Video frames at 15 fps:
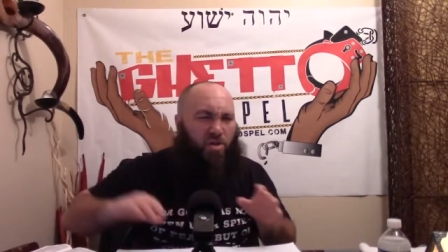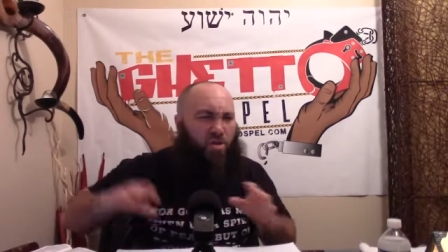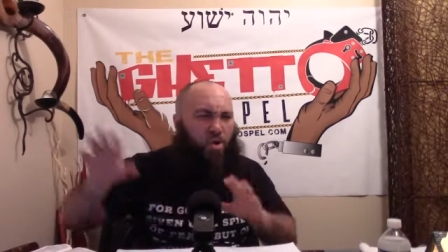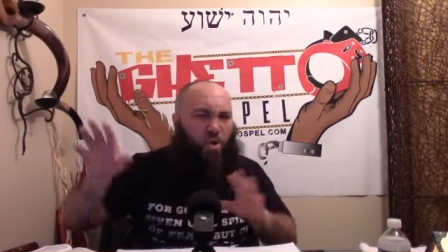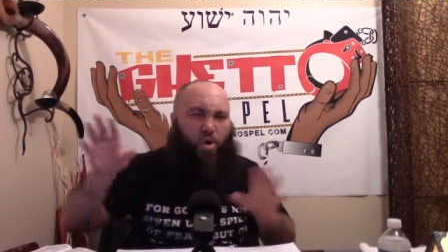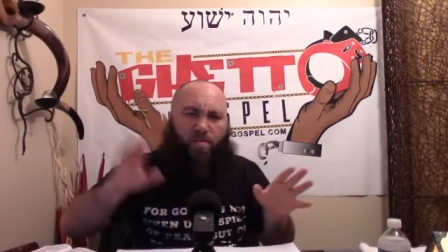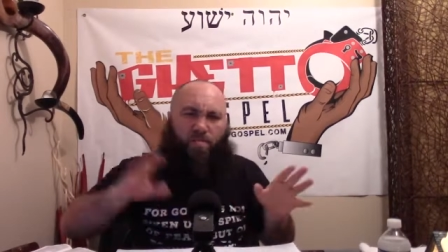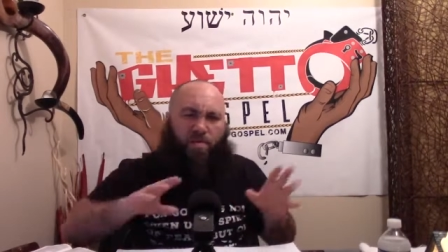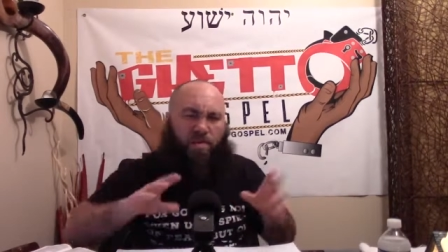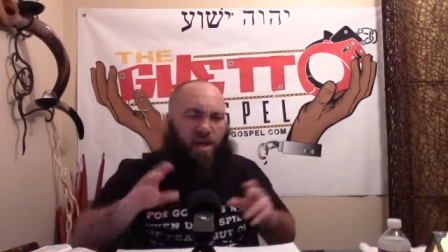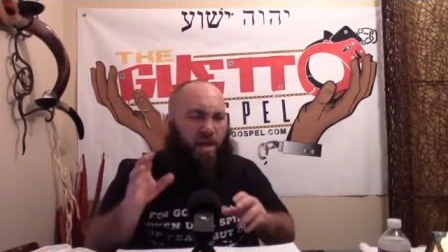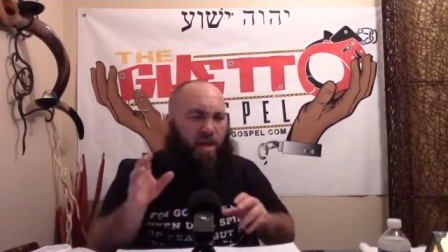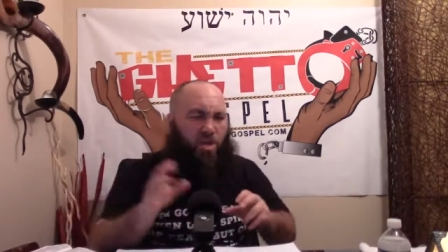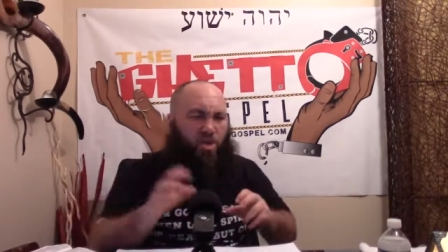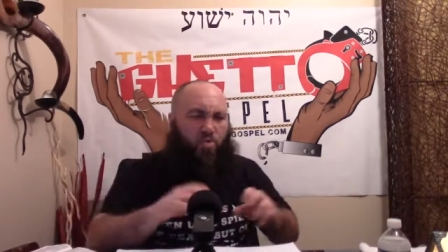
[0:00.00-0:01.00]
You know what I'm
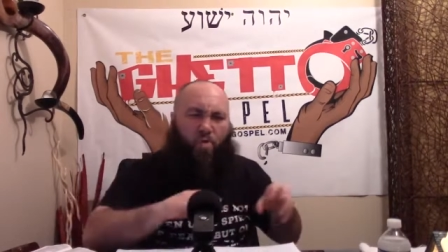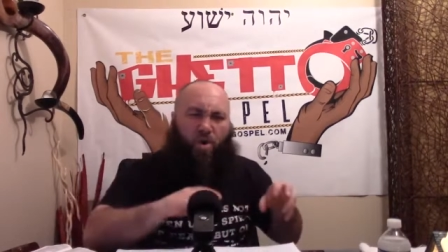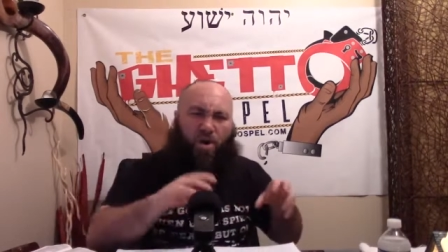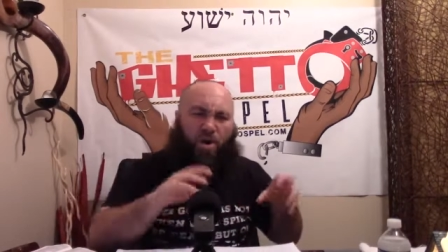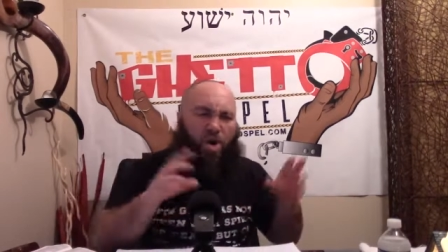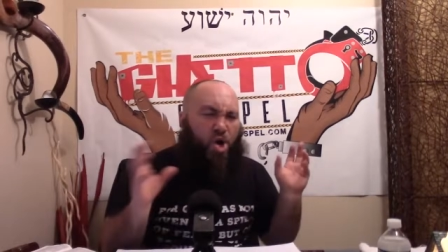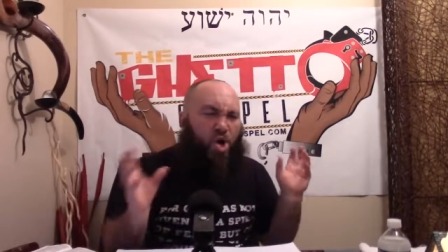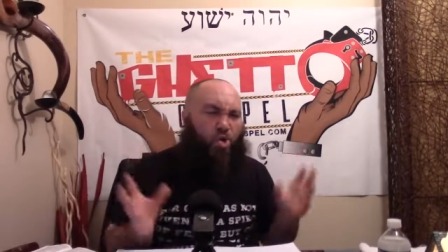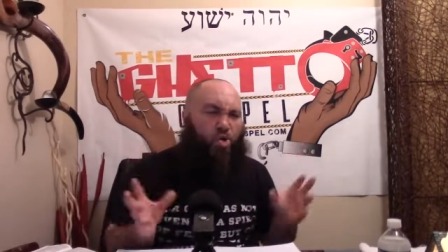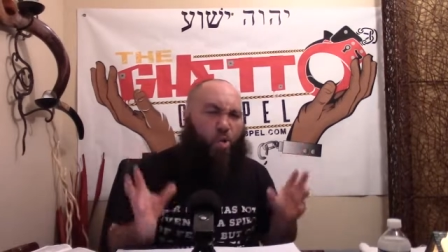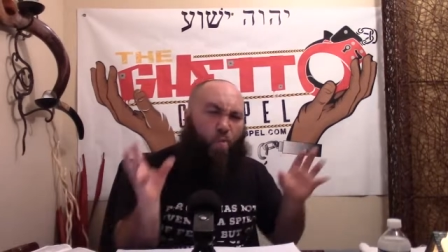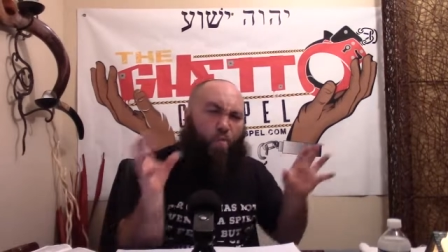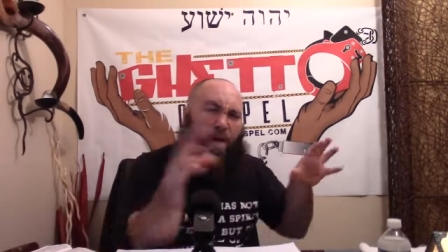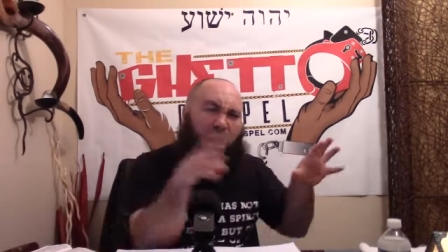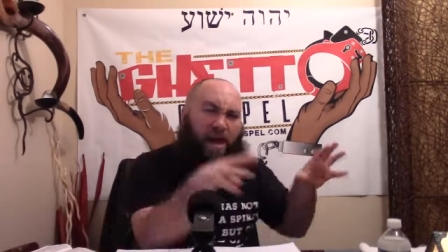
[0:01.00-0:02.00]
saying? You want to
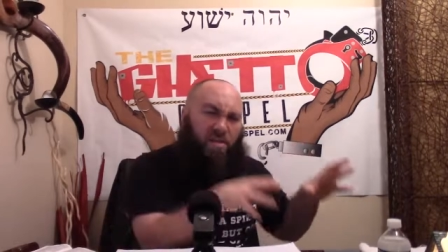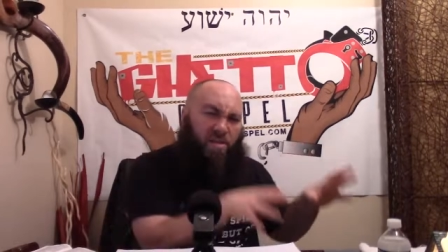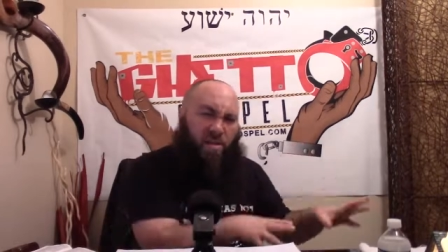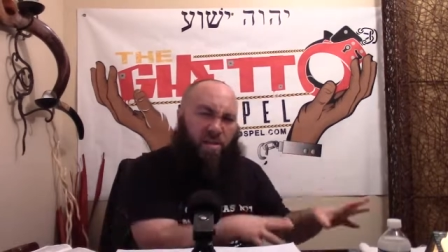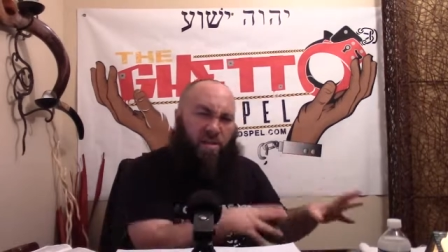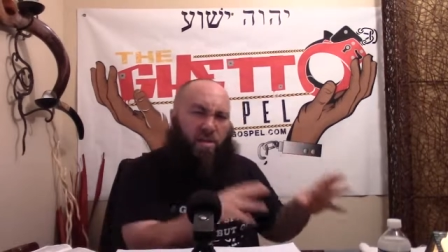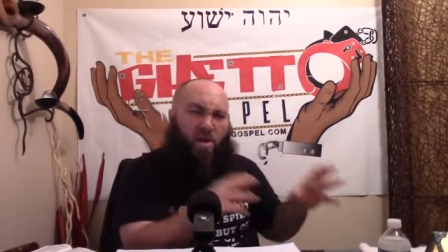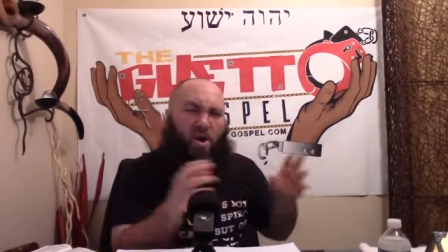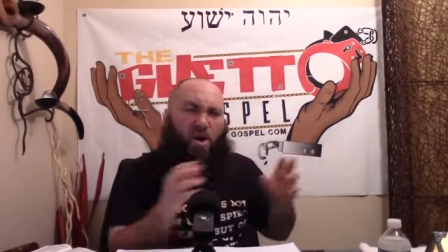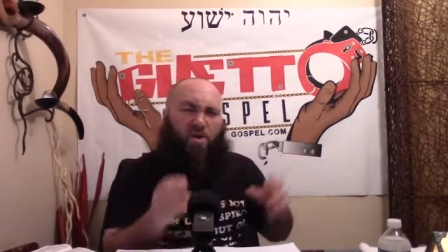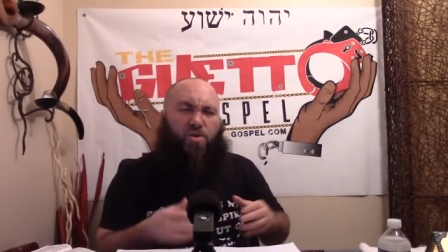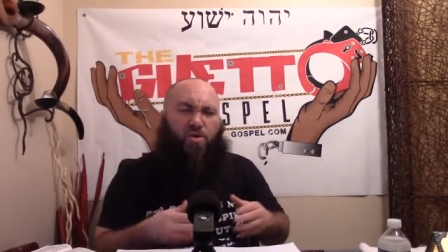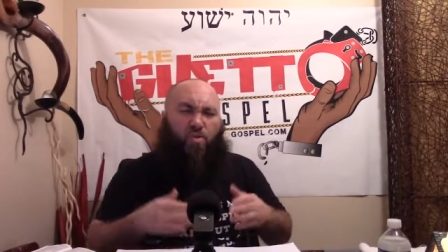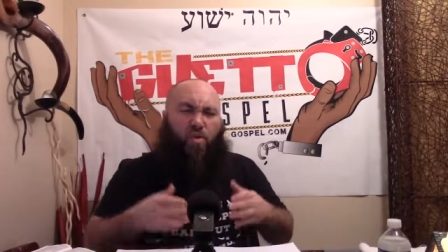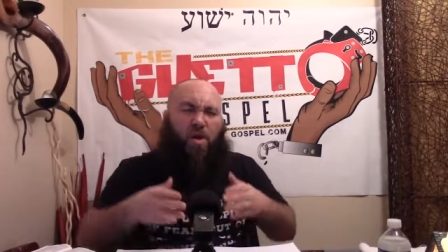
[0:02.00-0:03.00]
go back to the law.
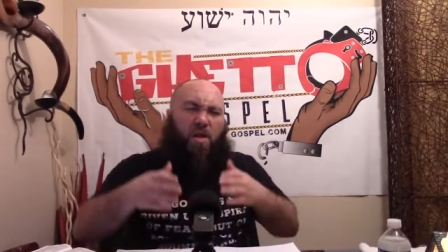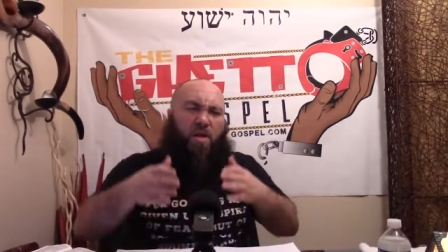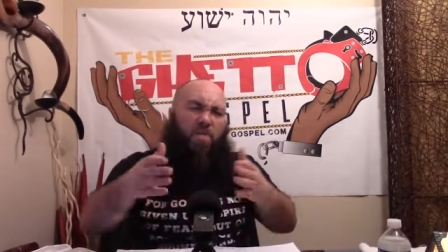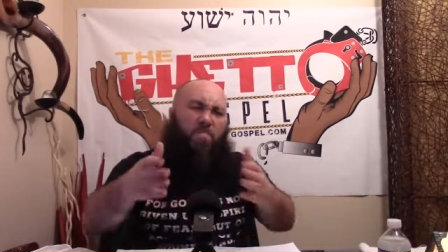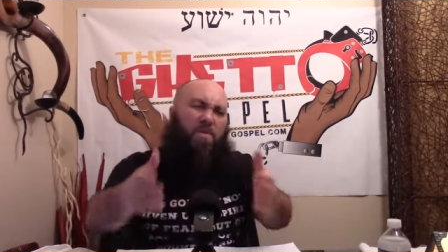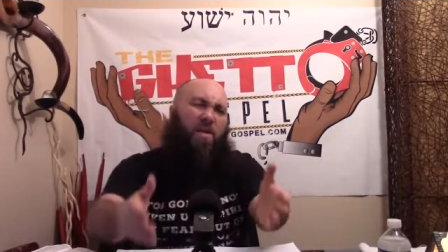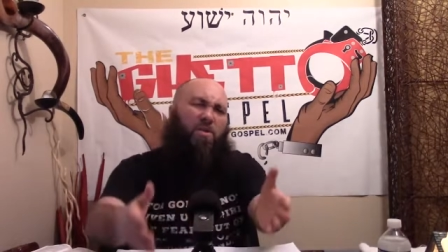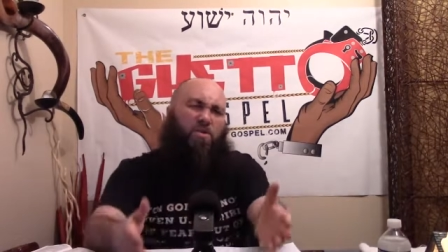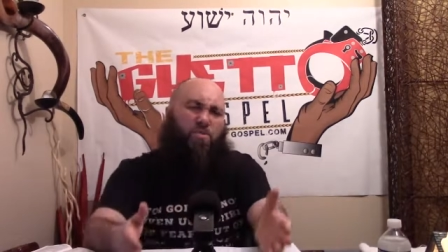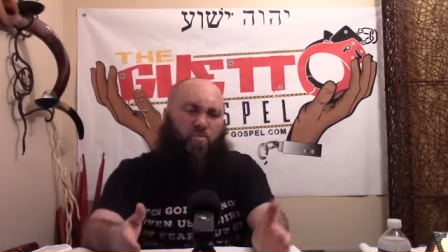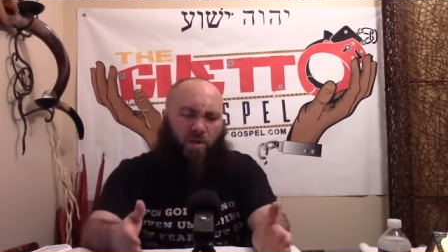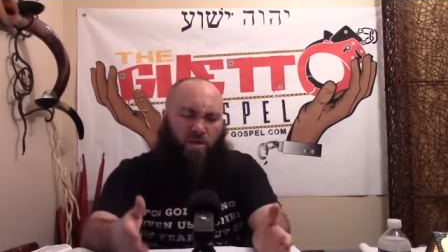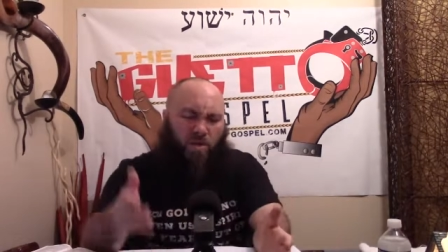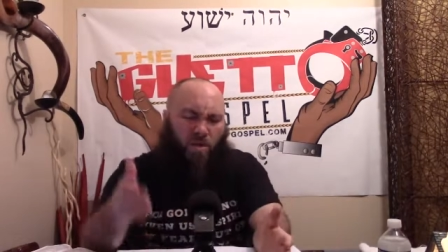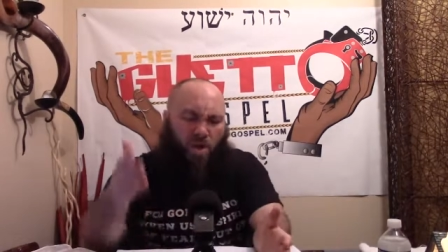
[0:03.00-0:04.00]
So let me ask you a
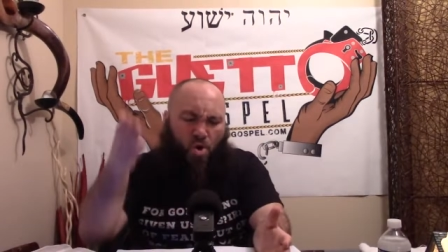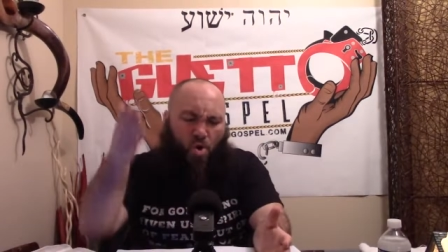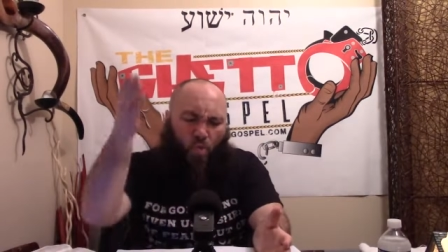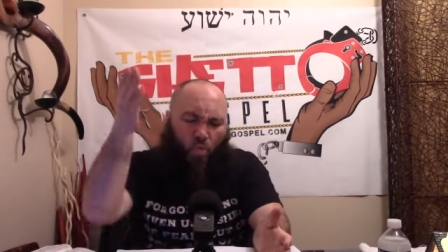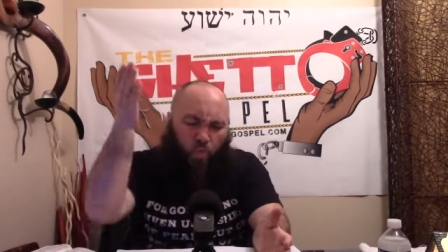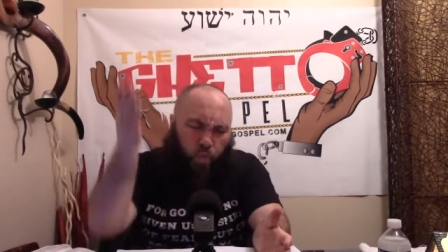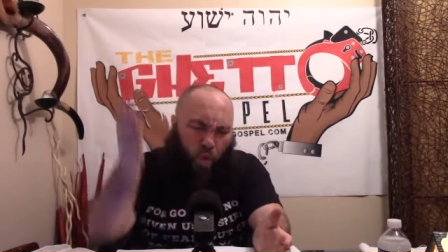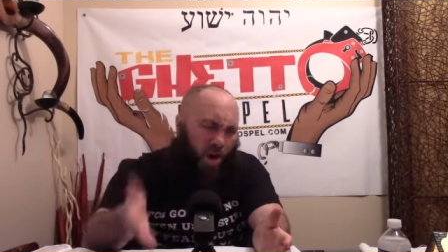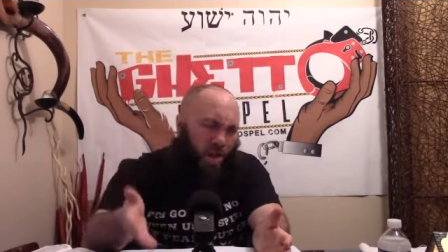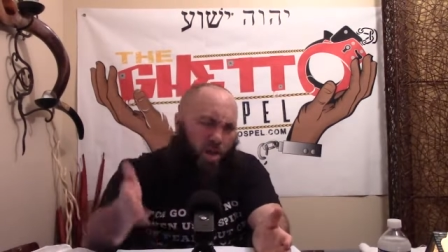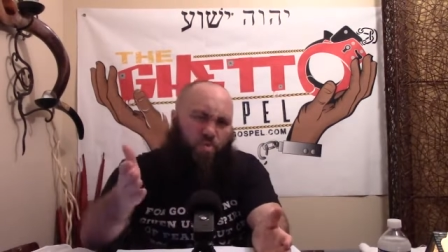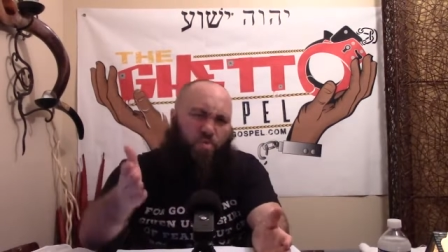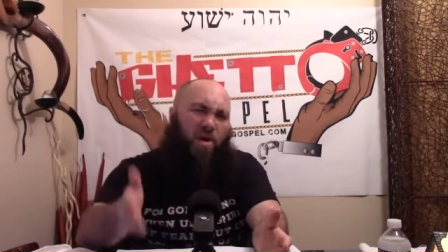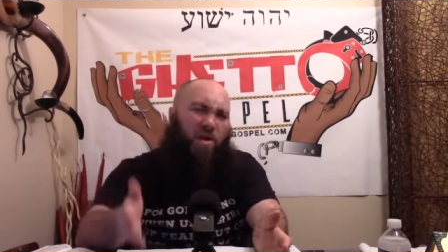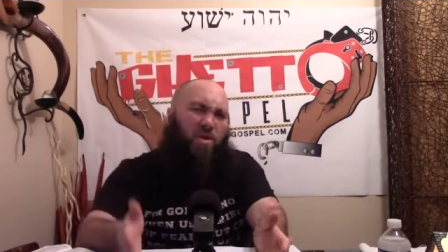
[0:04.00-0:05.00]
question. What are
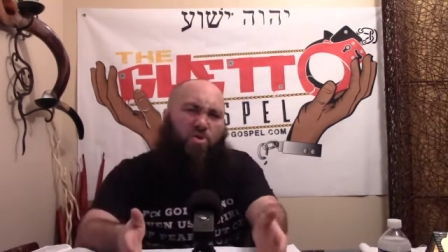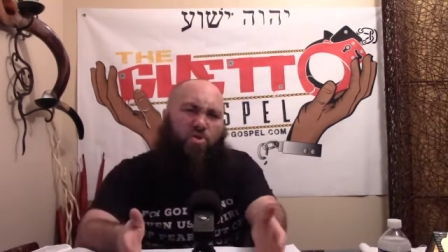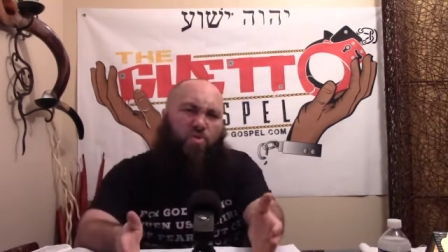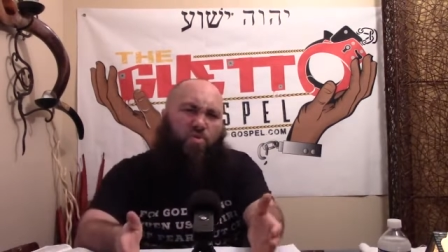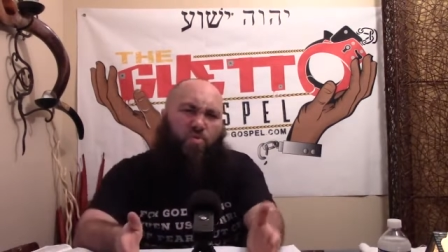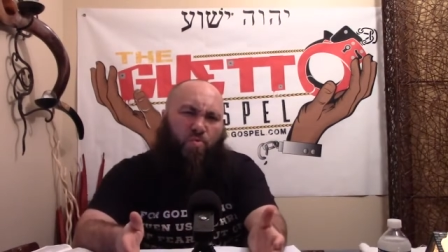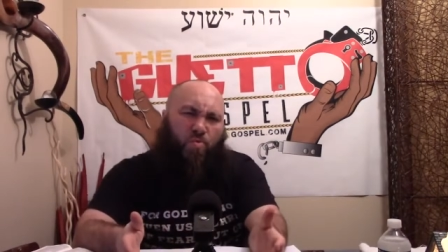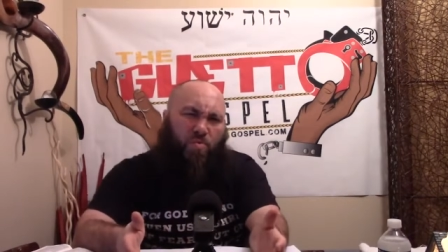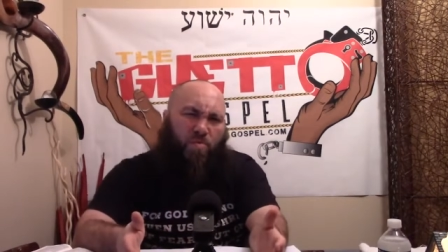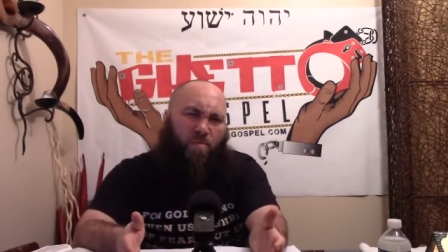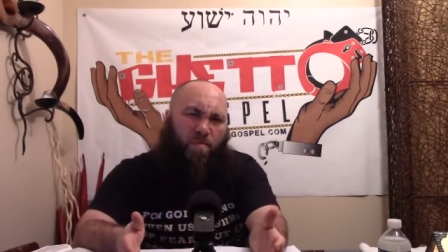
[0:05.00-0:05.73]
you going to do